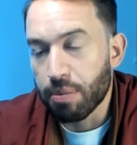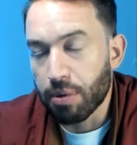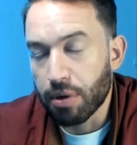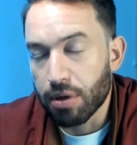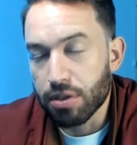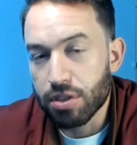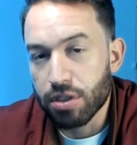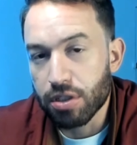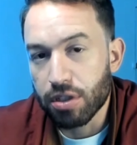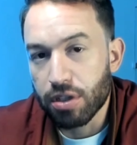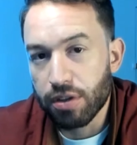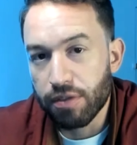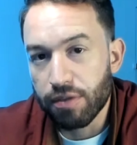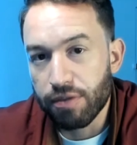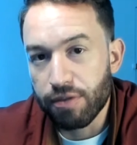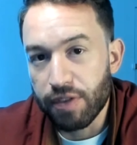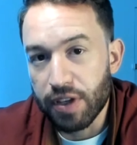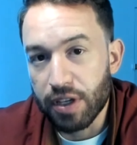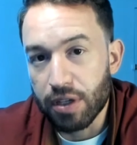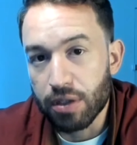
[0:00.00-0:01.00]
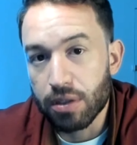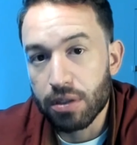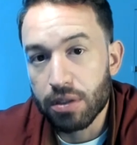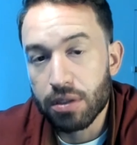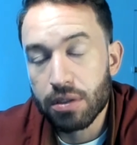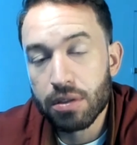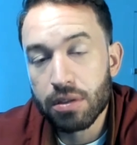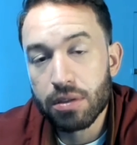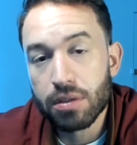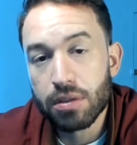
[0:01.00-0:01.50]
person could
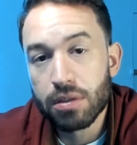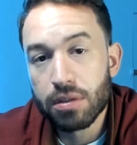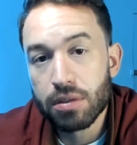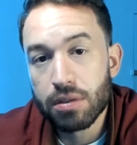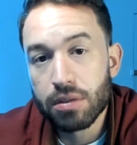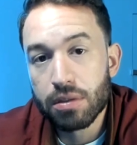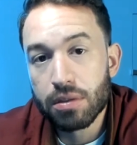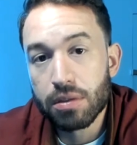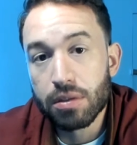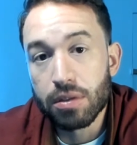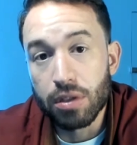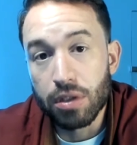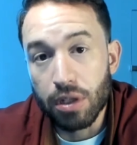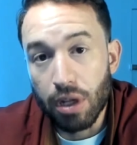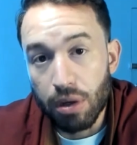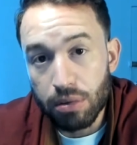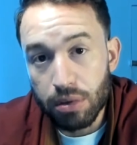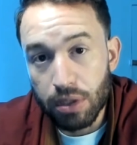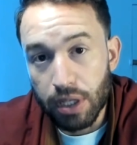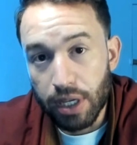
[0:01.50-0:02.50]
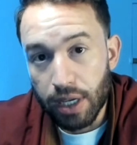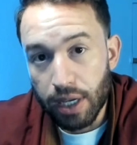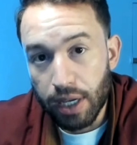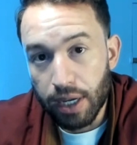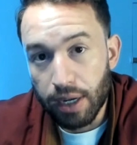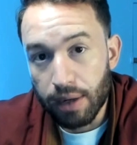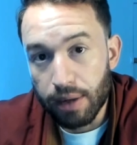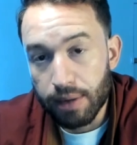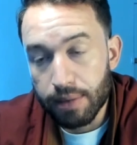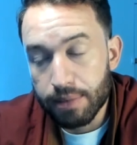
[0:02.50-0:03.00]
feel lonely
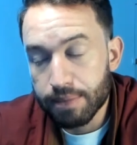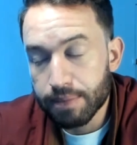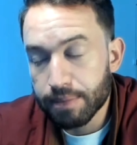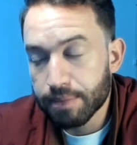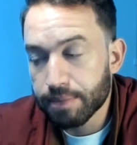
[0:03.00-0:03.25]
here.